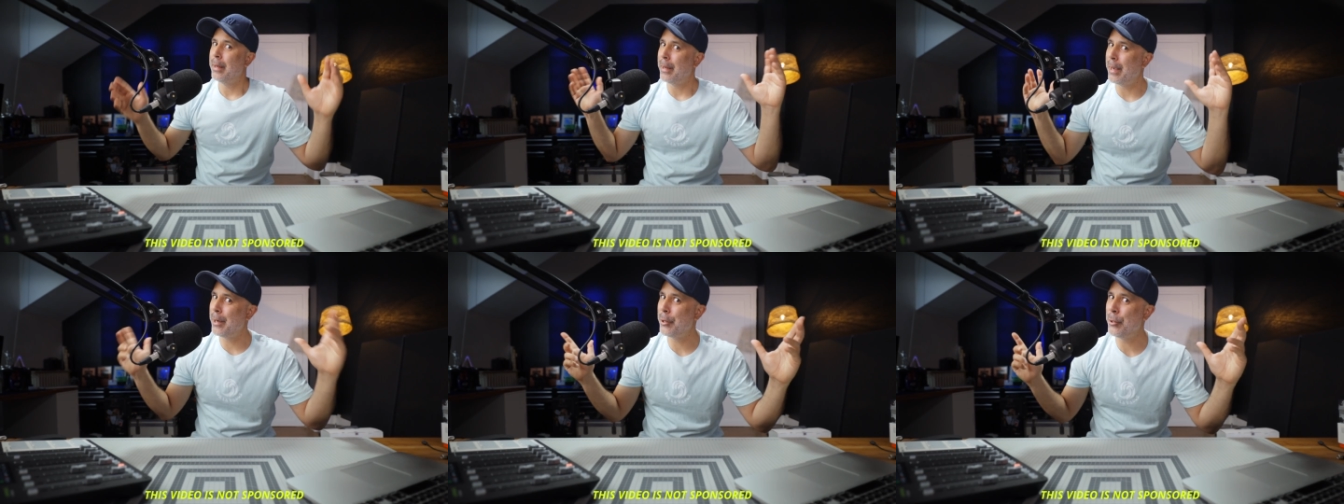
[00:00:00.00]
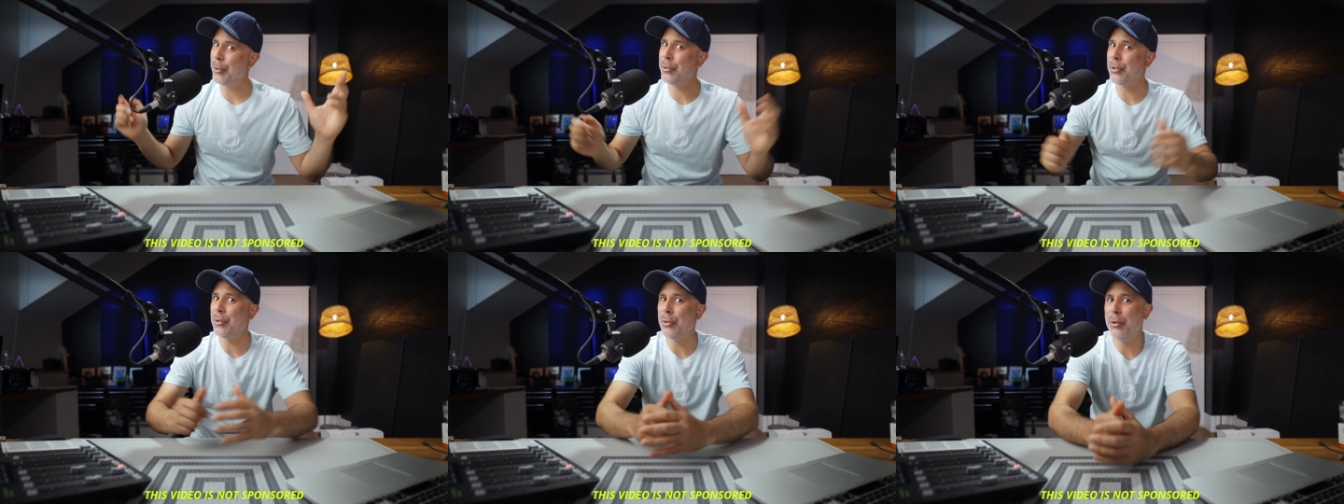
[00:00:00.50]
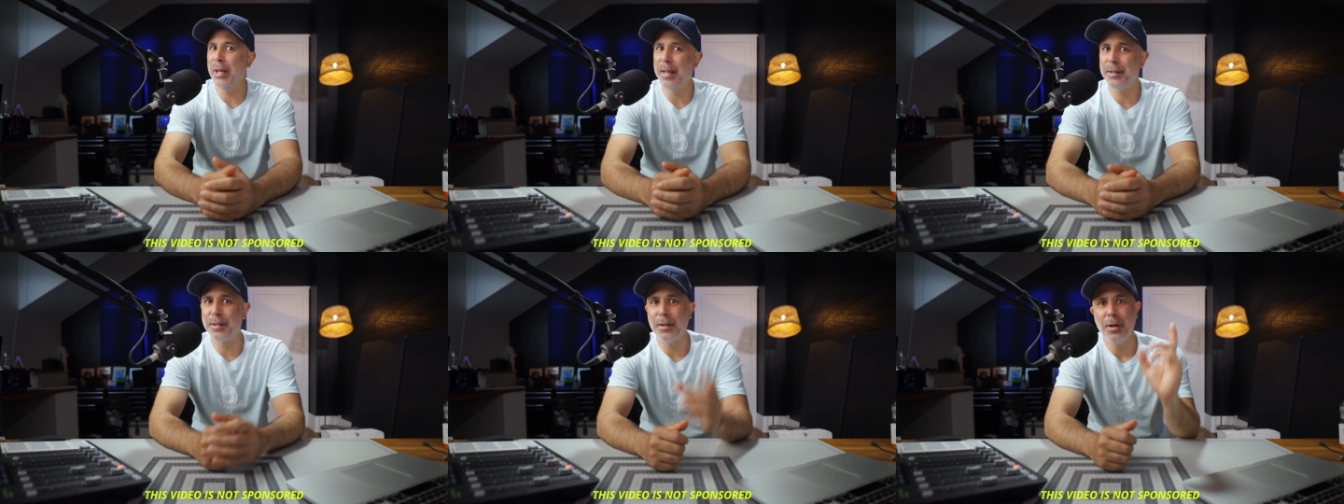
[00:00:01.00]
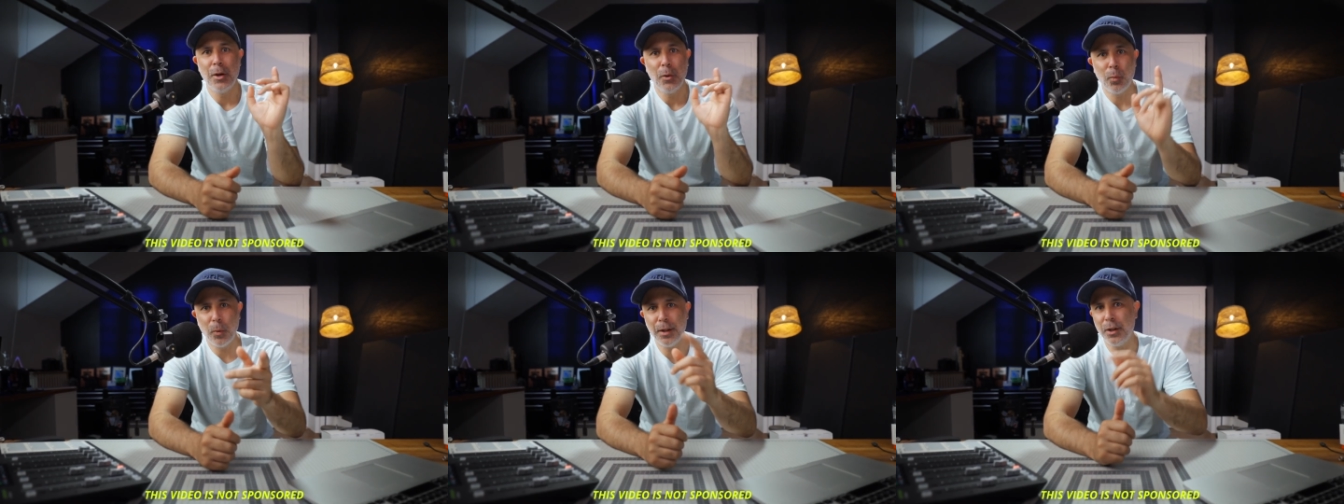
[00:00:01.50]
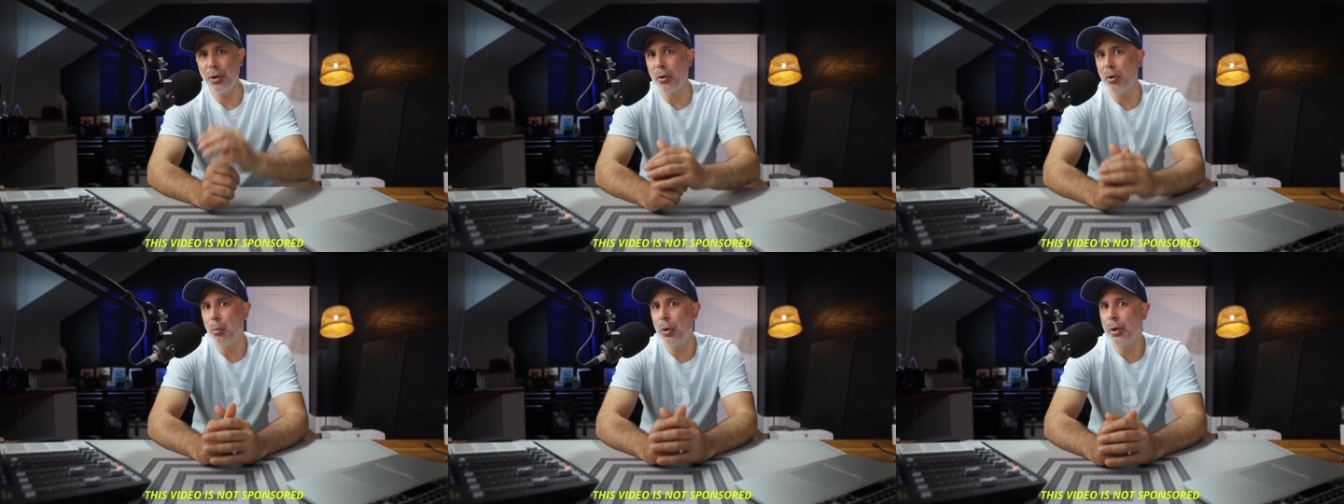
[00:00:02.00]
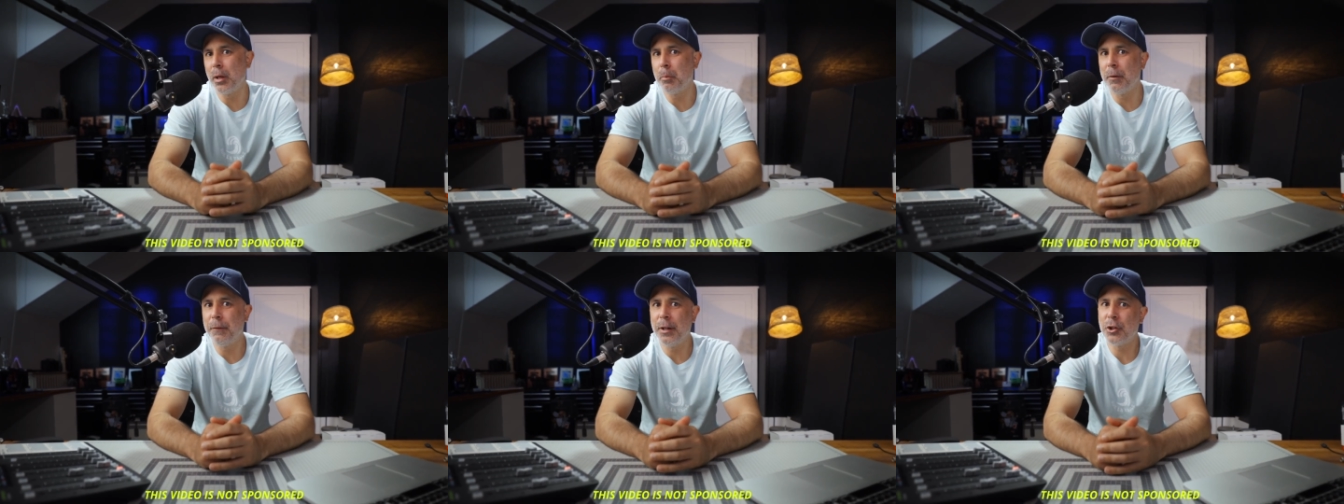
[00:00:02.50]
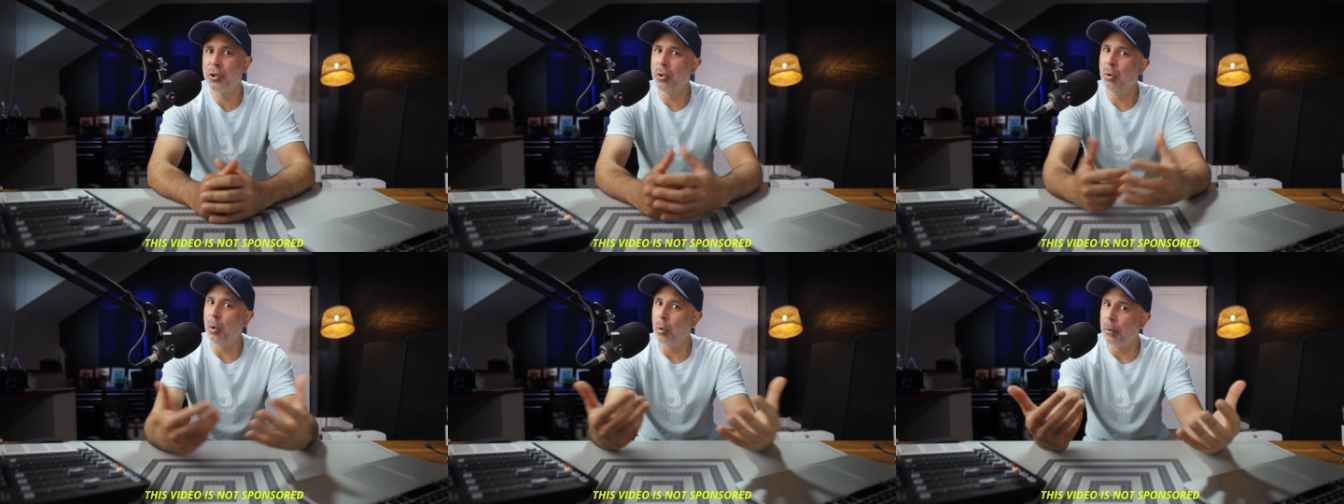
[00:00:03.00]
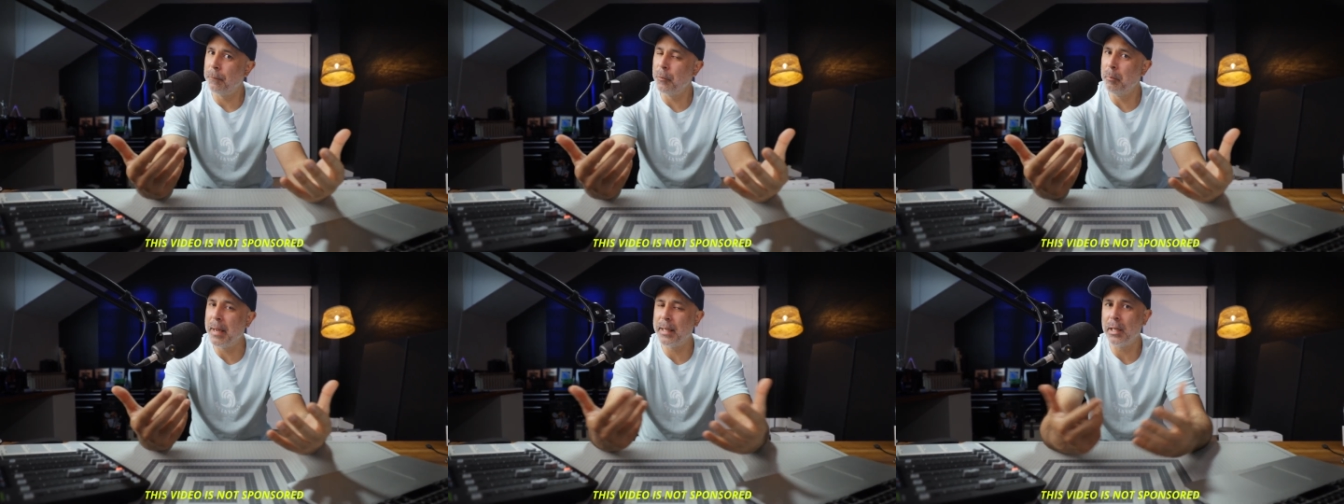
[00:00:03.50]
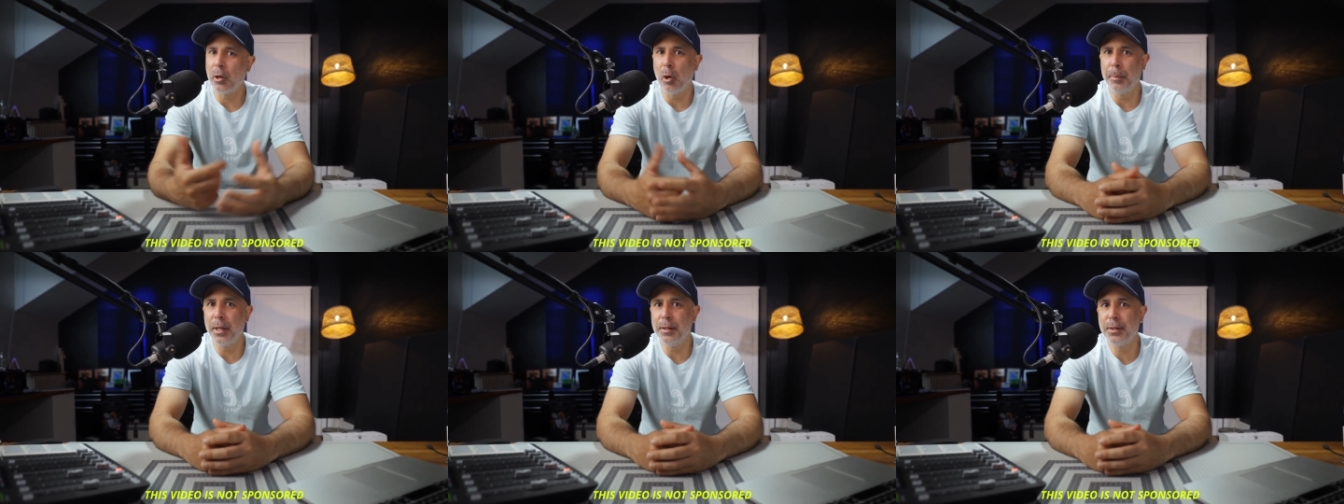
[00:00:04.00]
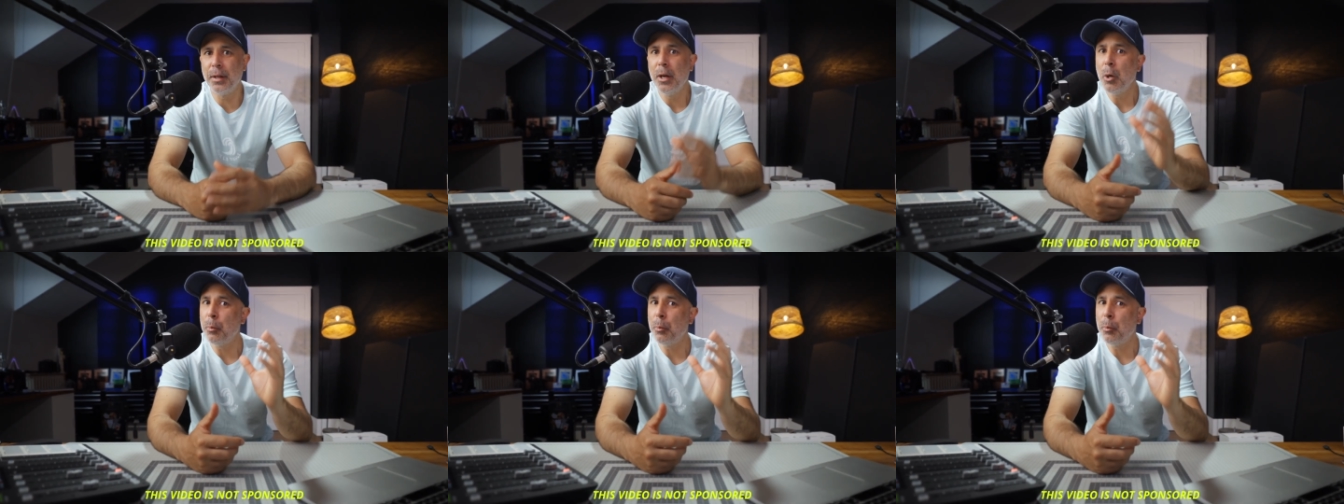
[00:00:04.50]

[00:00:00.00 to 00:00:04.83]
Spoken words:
Hey dudes and dudettes, whether you're a working professional or a filmmaking hobbyist,